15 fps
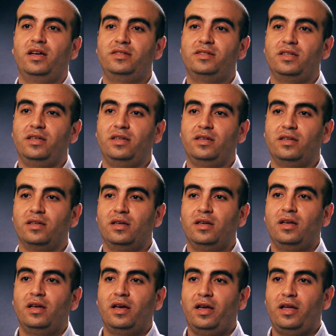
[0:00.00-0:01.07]
Kasserine
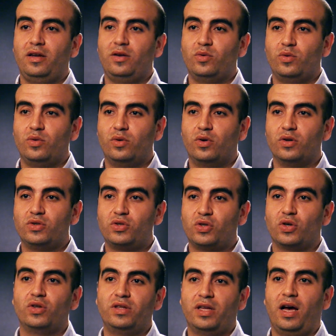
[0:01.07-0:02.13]
and who
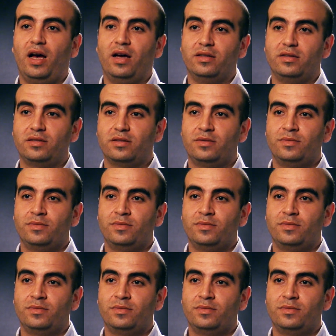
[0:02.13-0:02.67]
got shot at.